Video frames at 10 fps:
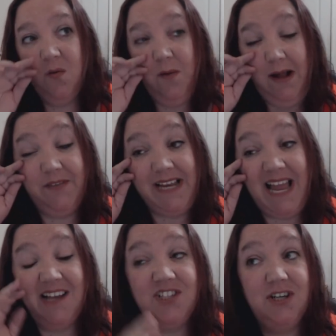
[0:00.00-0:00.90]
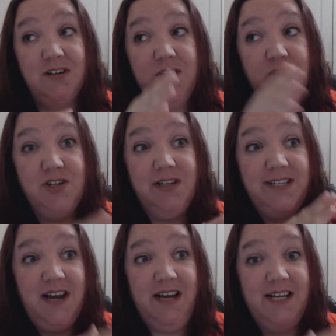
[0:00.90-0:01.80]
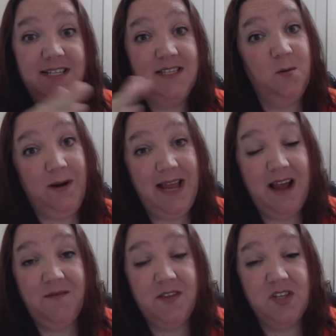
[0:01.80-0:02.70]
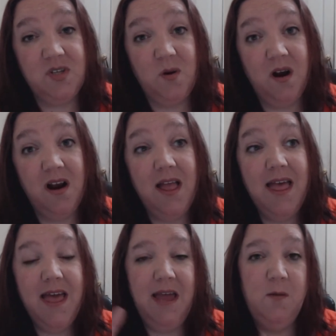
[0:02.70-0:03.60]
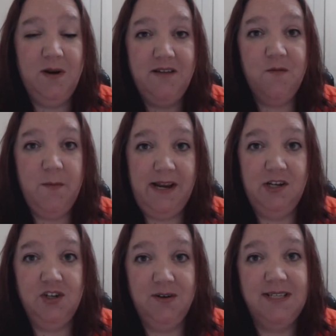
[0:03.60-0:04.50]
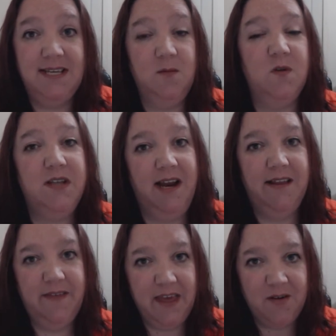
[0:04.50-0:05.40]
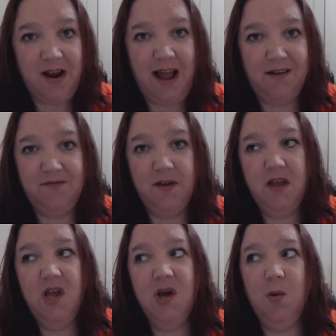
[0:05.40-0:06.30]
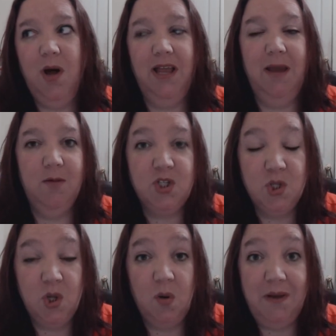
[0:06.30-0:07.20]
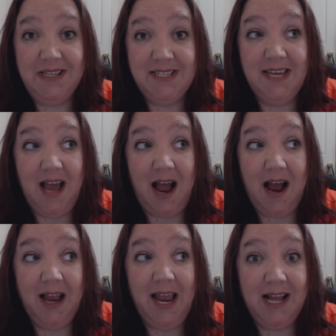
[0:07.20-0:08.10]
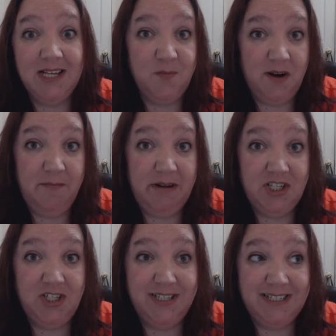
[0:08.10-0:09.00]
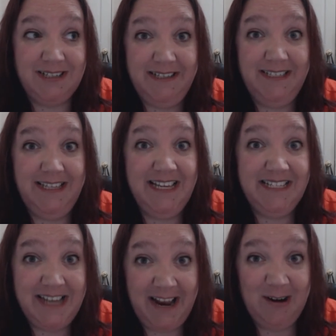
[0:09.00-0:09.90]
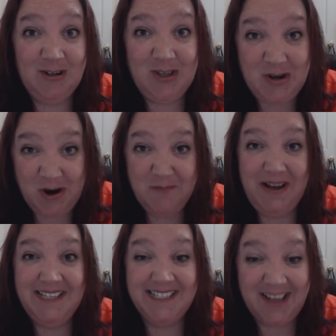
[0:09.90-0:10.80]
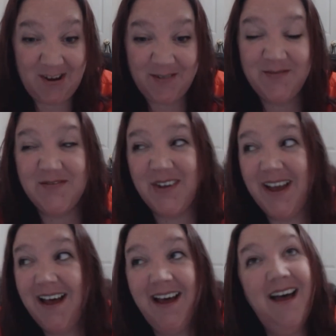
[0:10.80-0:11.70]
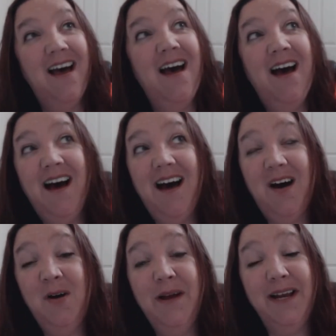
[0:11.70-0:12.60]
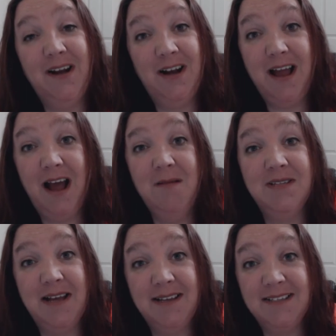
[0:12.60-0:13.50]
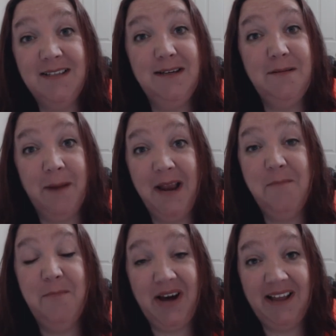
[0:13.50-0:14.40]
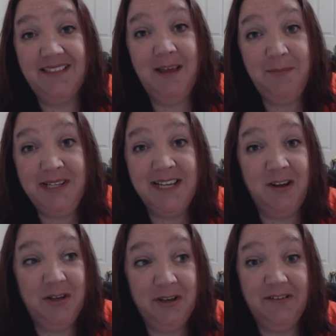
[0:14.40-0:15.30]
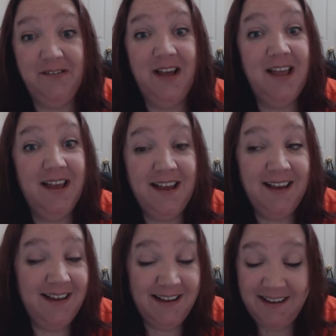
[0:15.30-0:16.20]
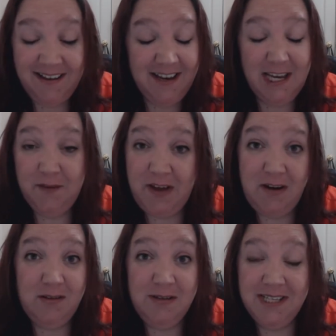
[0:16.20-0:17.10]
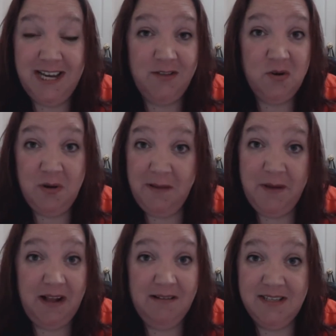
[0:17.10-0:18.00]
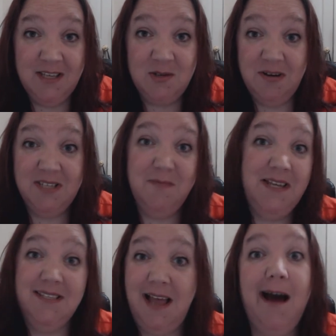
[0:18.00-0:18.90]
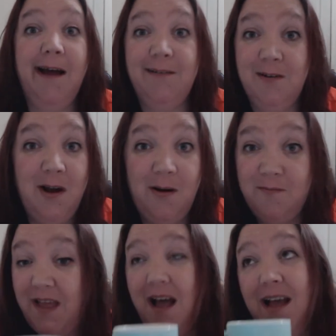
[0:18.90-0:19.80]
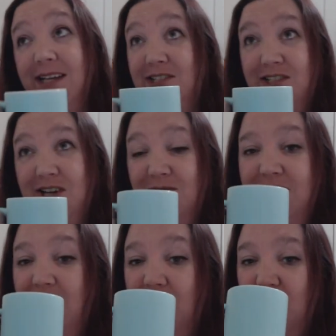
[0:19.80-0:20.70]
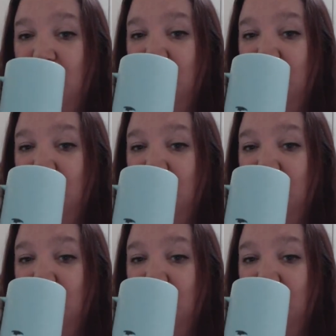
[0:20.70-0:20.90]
Well, the cashier usually tidies the one half of the store, and whatever manager is in will tidy the other half. Well, it was so busy, I had to pretty much clean the entire store myself. Oh my God, I was hustling my butt, let me tell you. If I don't lose another 20 pounds this Christmas, I don't know. I don't know.